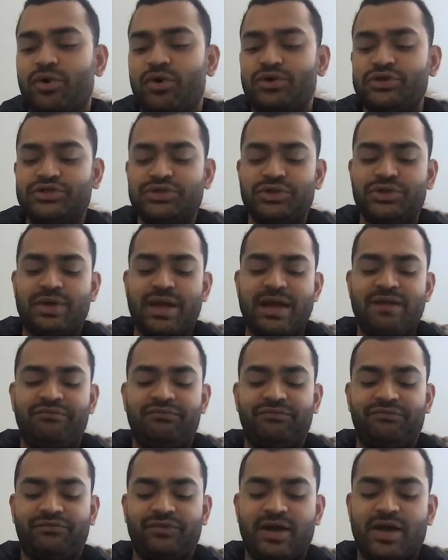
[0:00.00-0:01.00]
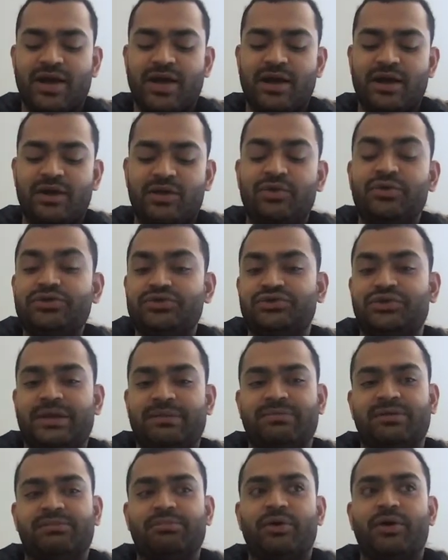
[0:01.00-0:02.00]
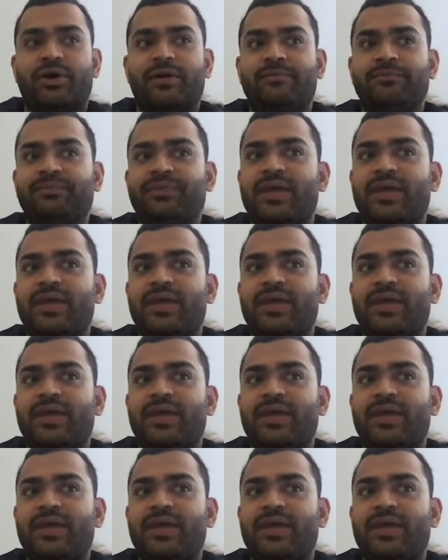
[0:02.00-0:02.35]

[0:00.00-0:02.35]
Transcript: or do you have good dreams more?